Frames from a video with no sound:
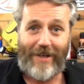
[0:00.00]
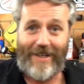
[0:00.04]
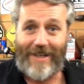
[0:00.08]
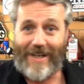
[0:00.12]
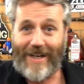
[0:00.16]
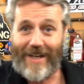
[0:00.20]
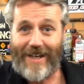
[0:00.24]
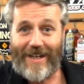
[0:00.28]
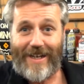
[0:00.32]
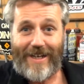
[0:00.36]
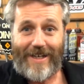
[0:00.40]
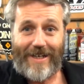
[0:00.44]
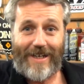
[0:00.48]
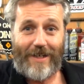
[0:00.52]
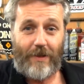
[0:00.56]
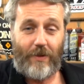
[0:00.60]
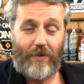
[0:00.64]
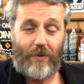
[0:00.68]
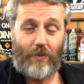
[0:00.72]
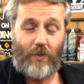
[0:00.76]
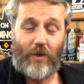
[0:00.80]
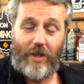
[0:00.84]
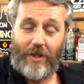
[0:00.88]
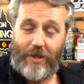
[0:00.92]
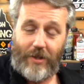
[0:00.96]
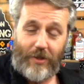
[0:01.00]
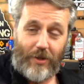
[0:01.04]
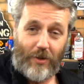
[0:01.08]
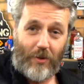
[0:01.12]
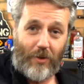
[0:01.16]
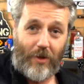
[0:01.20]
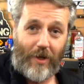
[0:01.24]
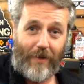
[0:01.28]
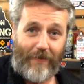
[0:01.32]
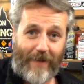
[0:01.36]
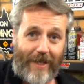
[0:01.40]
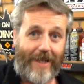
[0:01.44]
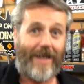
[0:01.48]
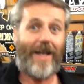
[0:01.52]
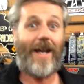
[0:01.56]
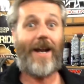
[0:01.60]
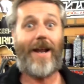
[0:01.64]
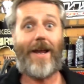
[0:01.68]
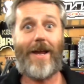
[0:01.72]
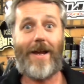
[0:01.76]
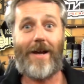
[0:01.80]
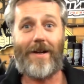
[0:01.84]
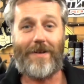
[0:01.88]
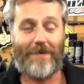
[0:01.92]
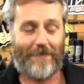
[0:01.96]
get in, get what you're doing, and then get
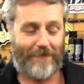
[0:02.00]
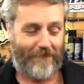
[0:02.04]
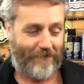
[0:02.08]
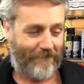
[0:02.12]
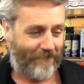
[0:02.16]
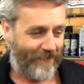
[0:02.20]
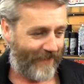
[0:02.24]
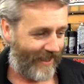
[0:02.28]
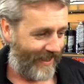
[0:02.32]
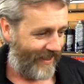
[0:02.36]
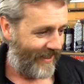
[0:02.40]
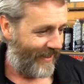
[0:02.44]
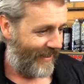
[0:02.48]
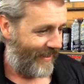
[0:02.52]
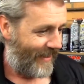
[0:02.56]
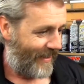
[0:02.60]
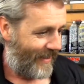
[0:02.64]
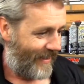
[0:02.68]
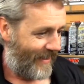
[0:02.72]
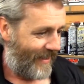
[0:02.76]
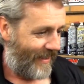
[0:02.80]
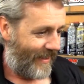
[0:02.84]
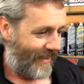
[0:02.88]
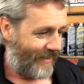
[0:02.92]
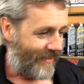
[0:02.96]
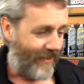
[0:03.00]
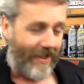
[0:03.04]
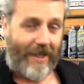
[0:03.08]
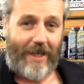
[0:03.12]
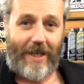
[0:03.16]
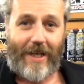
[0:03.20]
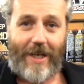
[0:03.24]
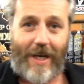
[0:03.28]
out. So there you